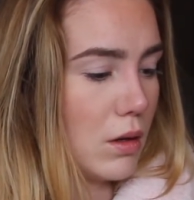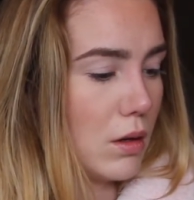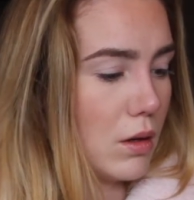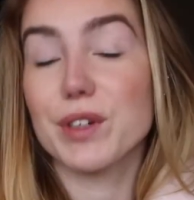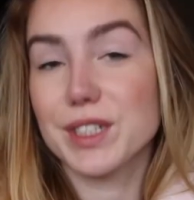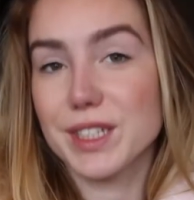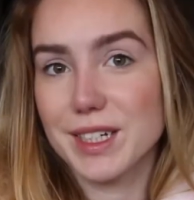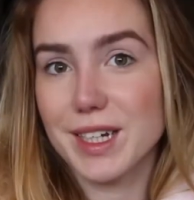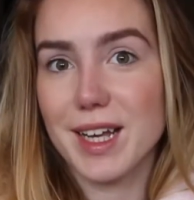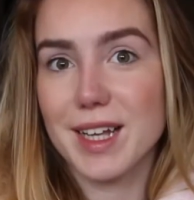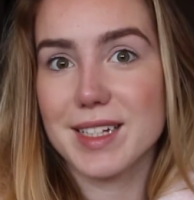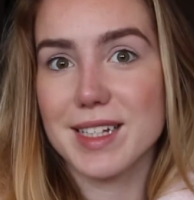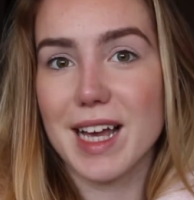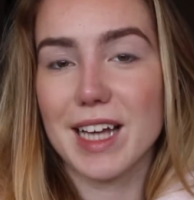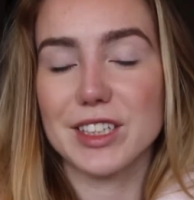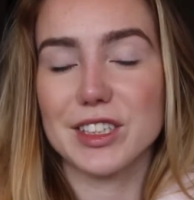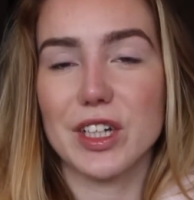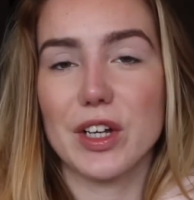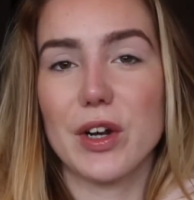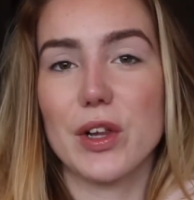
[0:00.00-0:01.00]
For today's
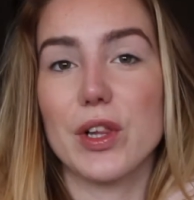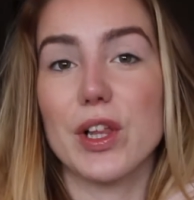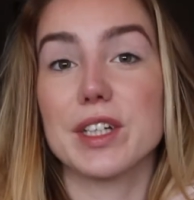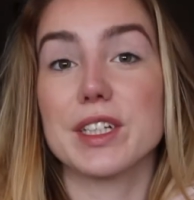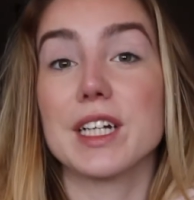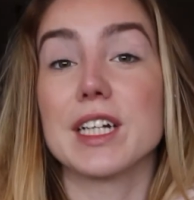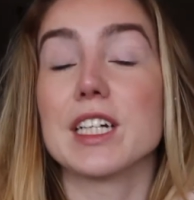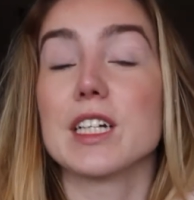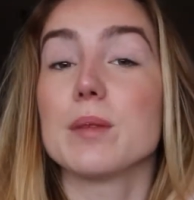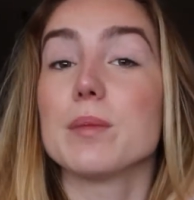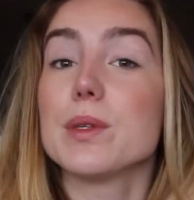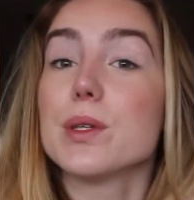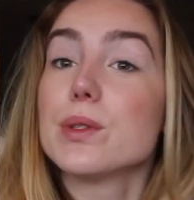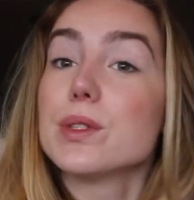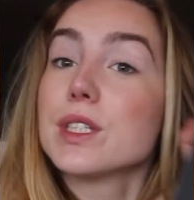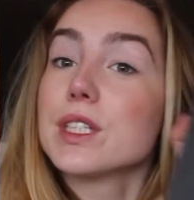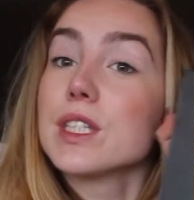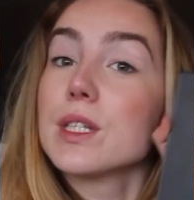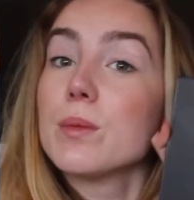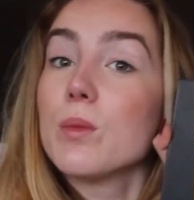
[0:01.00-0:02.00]
eyeshadow look, I'm going to be
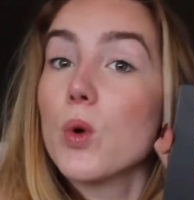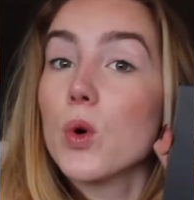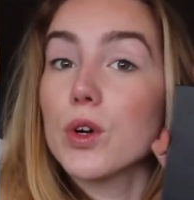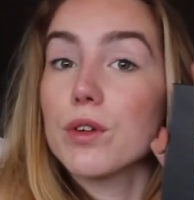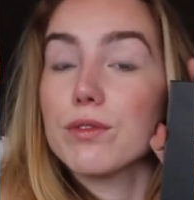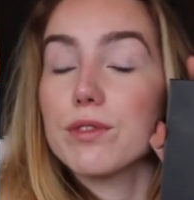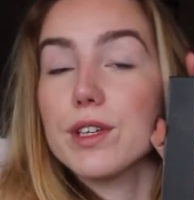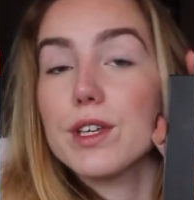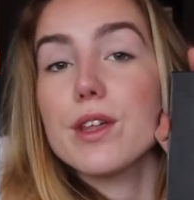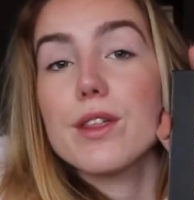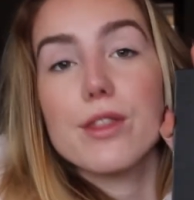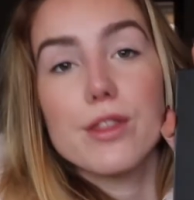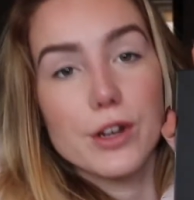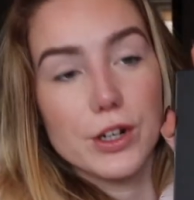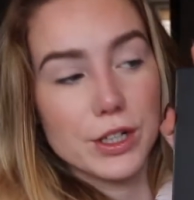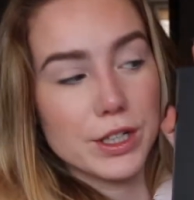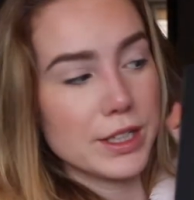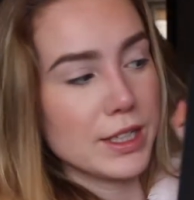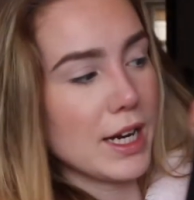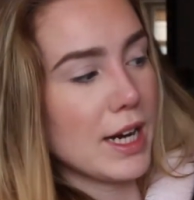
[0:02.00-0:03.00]
using the Morphe
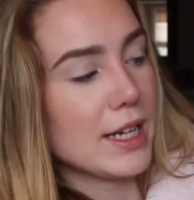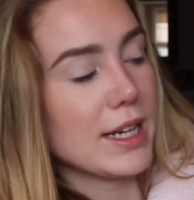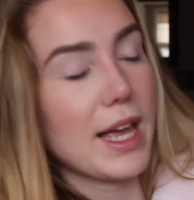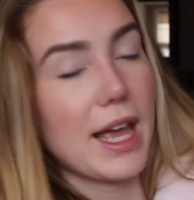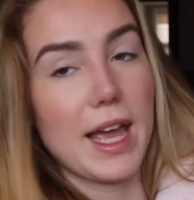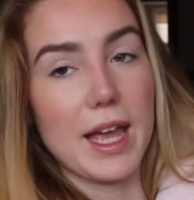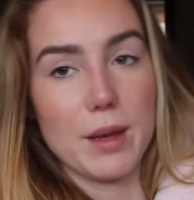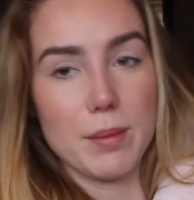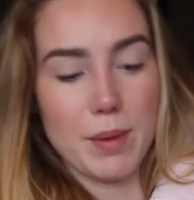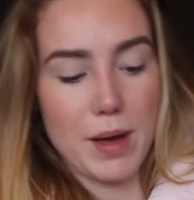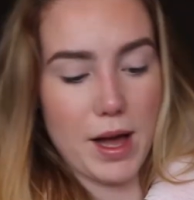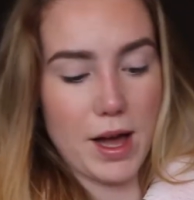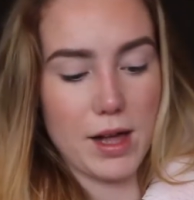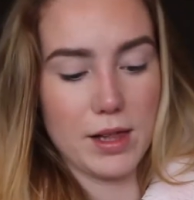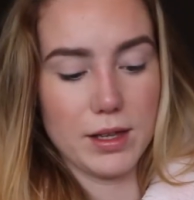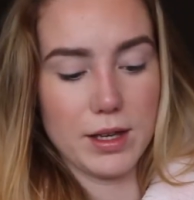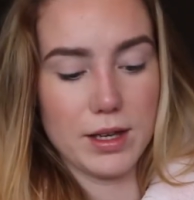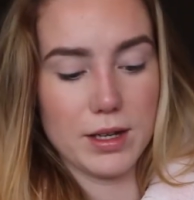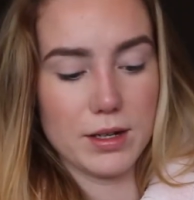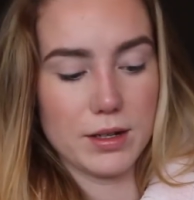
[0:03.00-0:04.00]
39A
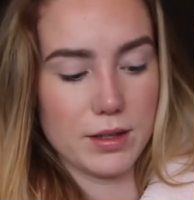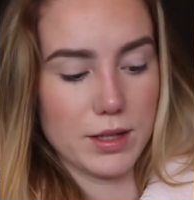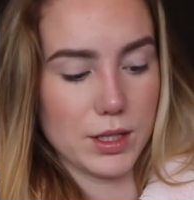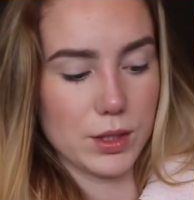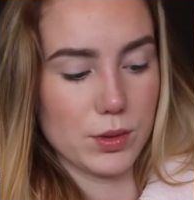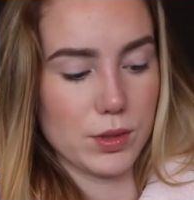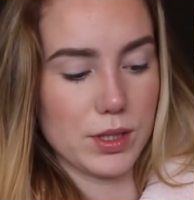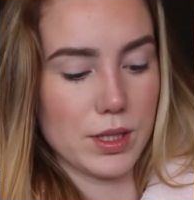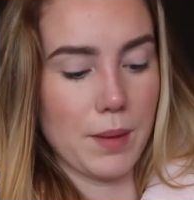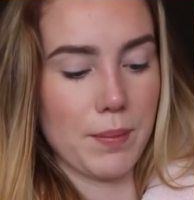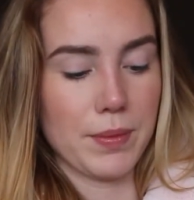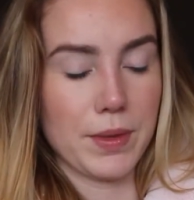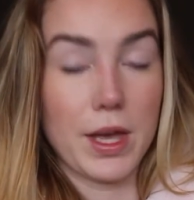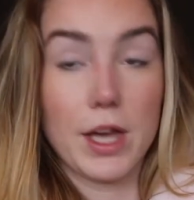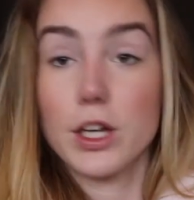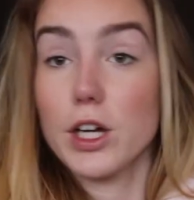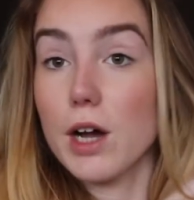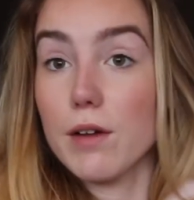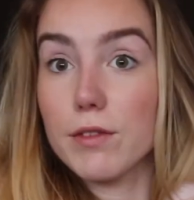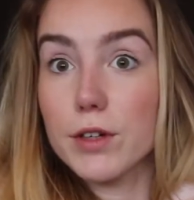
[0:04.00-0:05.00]
palette. This was something
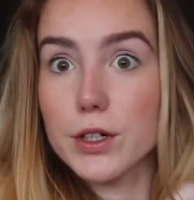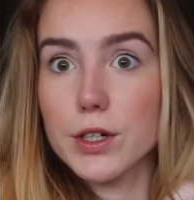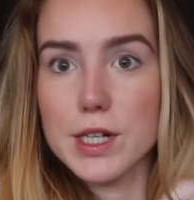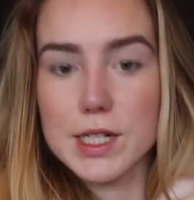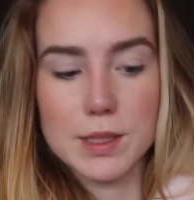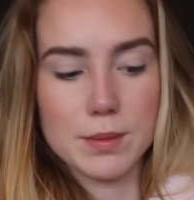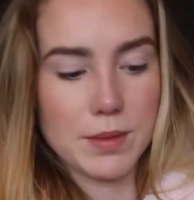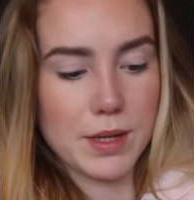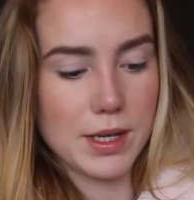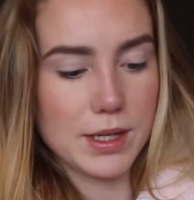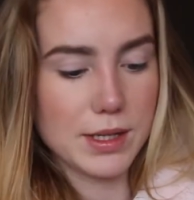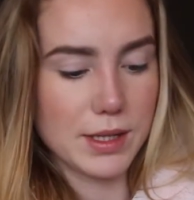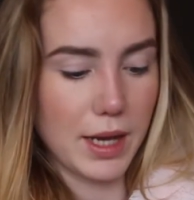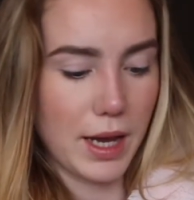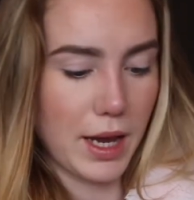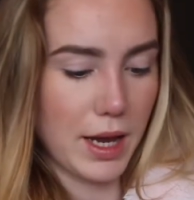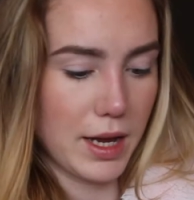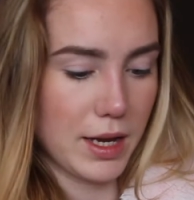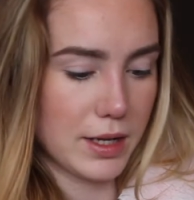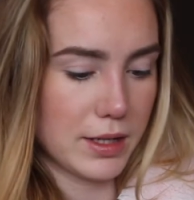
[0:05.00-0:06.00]
I got for Christmas,
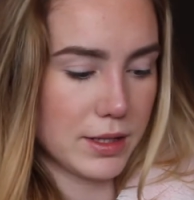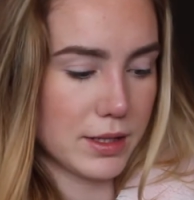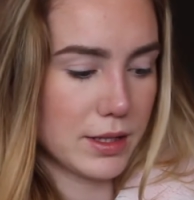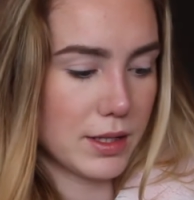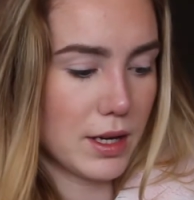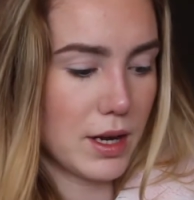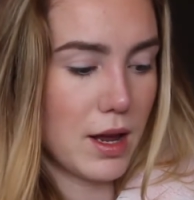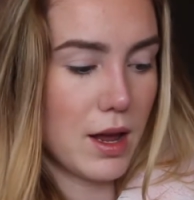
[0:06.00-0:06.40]
and